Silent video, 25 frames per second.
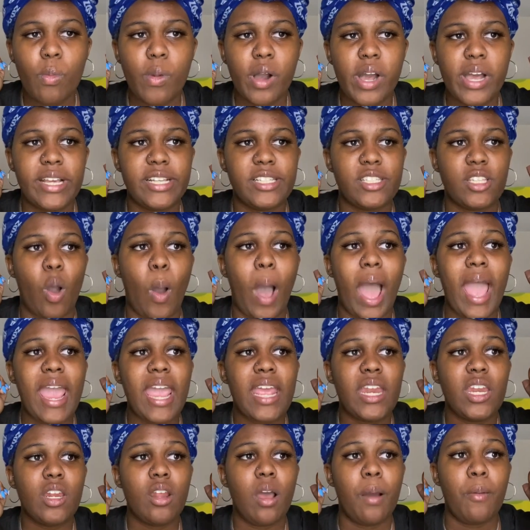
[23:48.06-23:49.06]
And so I
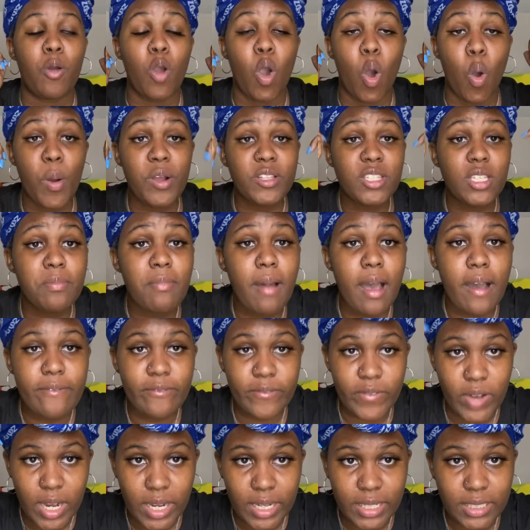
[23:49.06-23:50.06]
ended up going to my
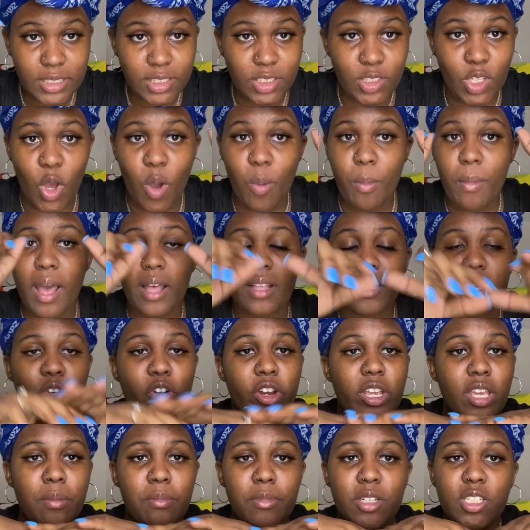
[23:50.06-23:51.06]
fonts on my
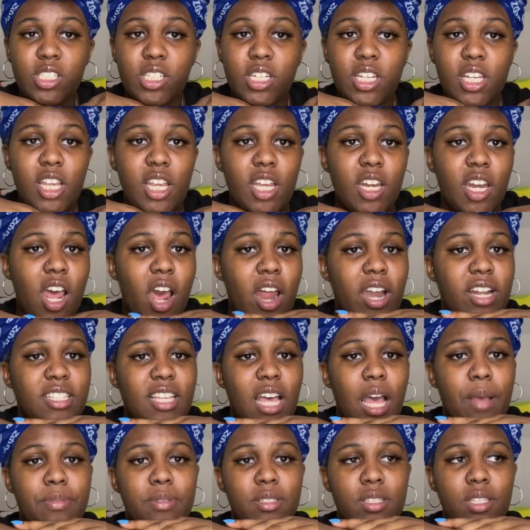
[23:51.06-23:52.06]
Cricut machine, all this
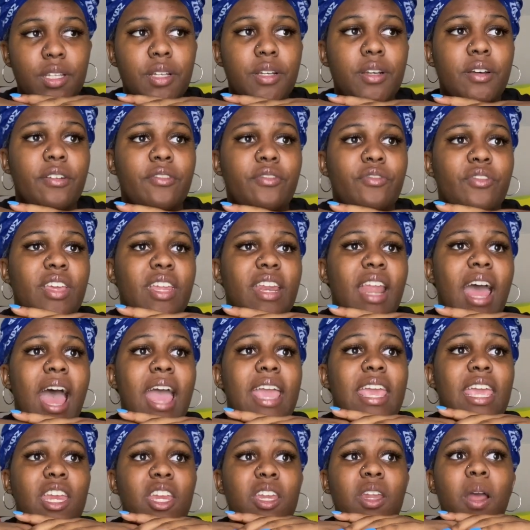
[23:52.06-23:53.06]
type of stuff. And I
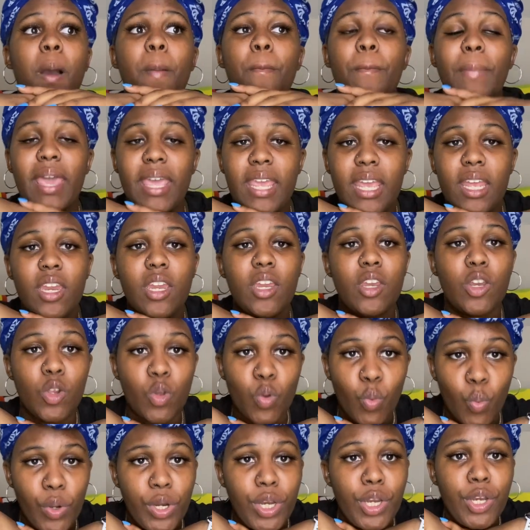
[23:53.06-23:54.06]
ended up making do
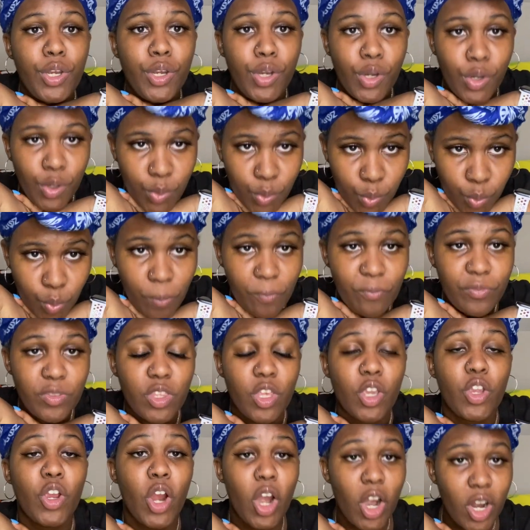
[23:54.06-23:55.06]
what it do.
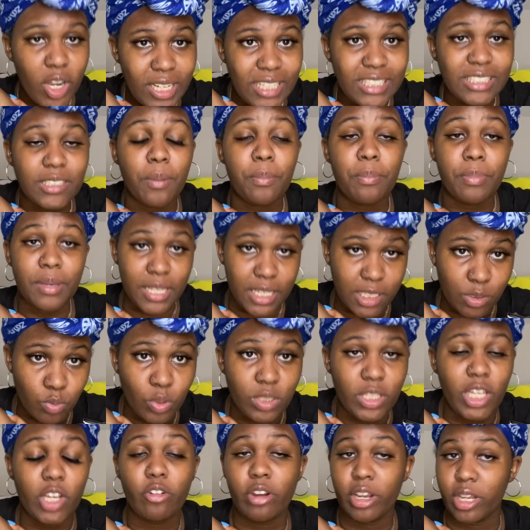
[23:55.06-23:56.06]
Your girl is a beast with
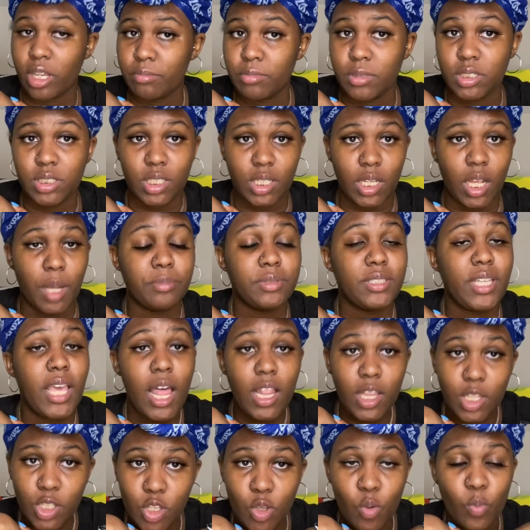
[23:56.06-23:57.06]
that Cricut machine. I'm
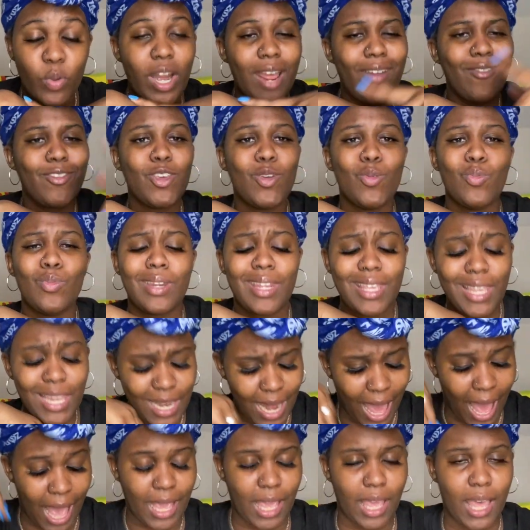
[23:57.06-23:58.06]
telling you, whatever you need,
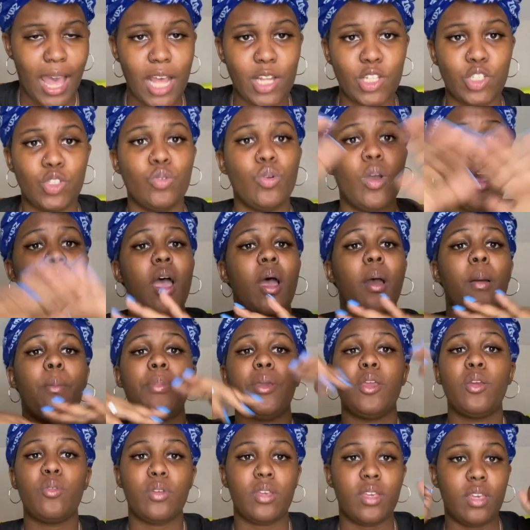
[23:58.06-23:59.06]
I got you.
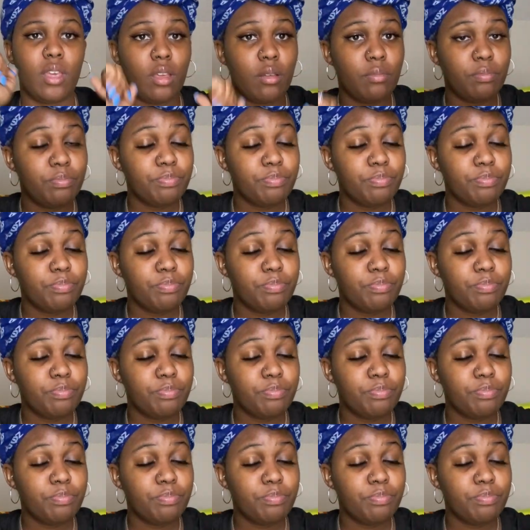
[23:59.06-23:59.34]
Period.